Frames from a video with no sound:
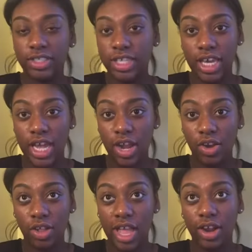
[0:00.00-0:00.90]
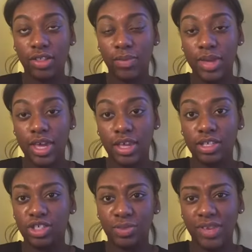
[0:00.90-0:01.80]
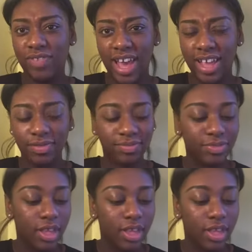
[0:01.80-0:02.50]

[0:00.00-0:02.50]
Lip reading: skinned or lighter than me, it should be fine.